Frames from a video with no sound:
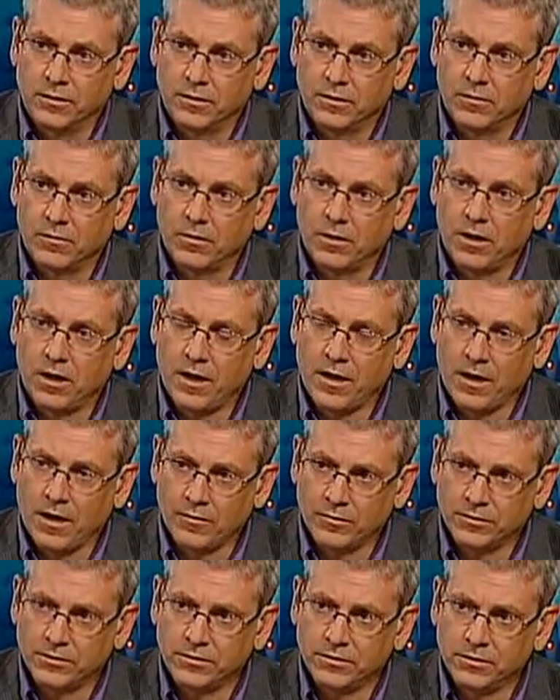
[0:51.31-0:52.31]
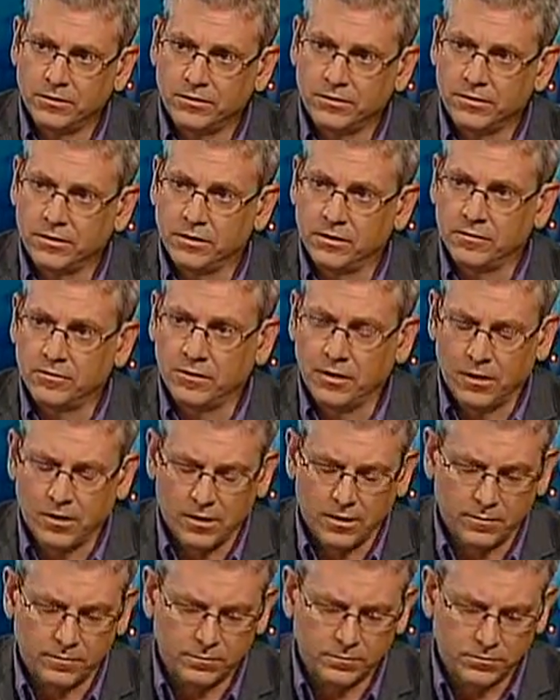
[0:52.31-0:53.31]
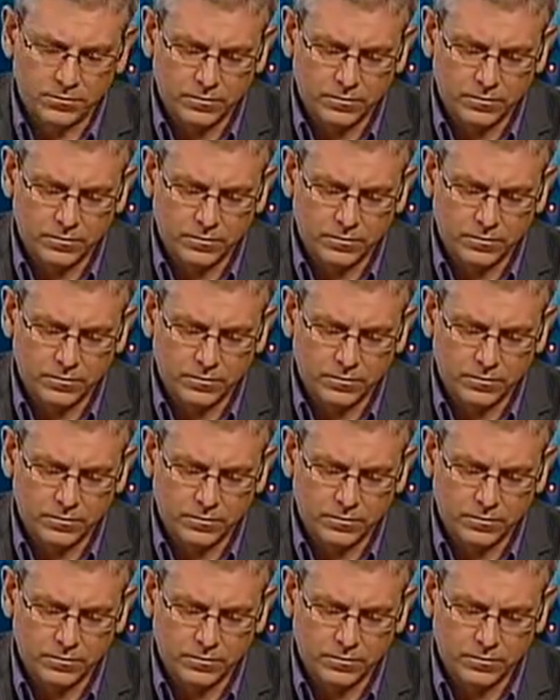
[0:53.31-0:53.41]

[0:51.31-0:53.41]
When I was listening to